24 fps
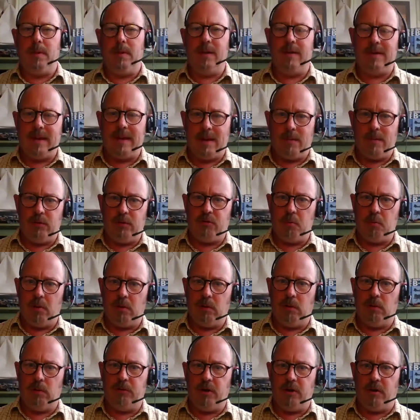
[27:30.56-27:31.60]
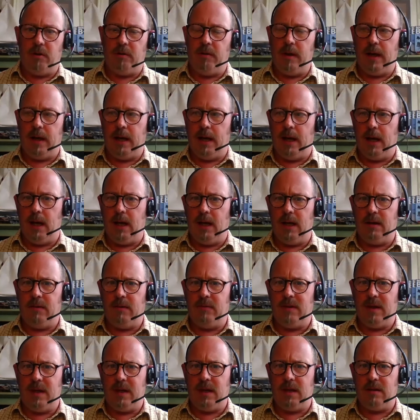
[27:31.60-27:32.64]
But that was modeled on uh,
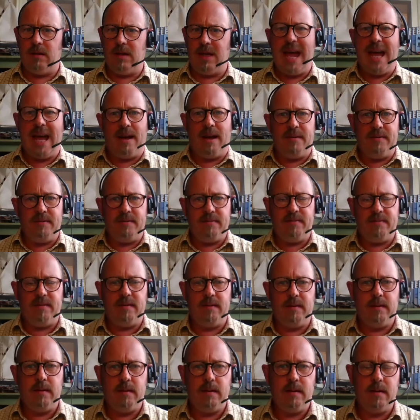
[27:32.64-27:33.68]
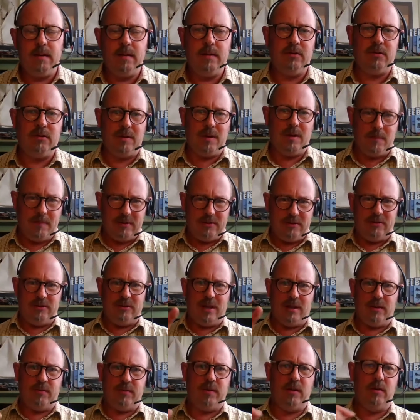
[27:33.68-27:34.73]
the, the F. So it misses
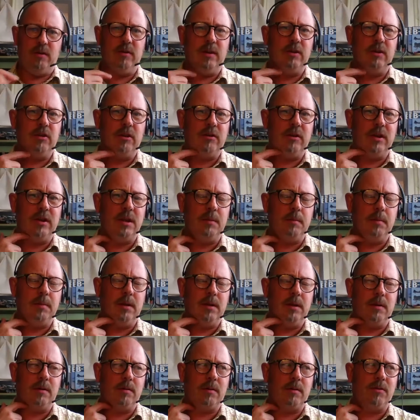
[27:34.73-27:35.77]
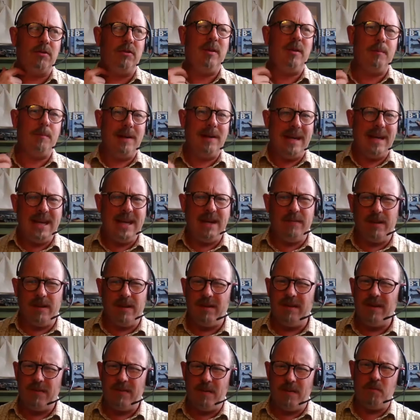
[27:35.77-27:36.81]
out a few things. I think they might, I believe,
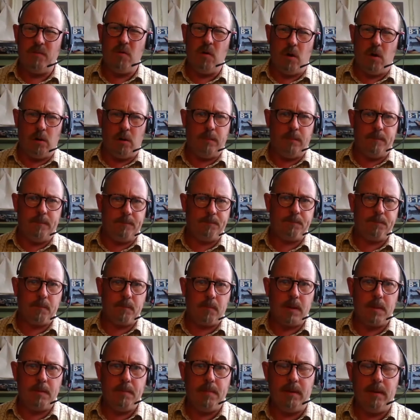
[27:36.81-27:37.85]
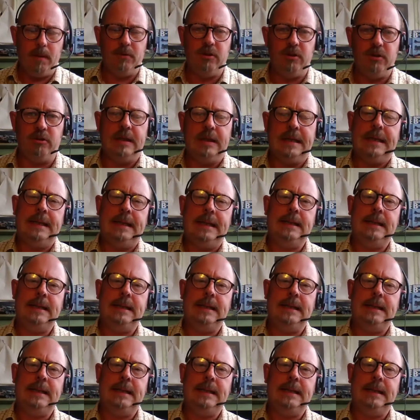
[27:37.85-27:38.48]
if I'm wrong, apologies.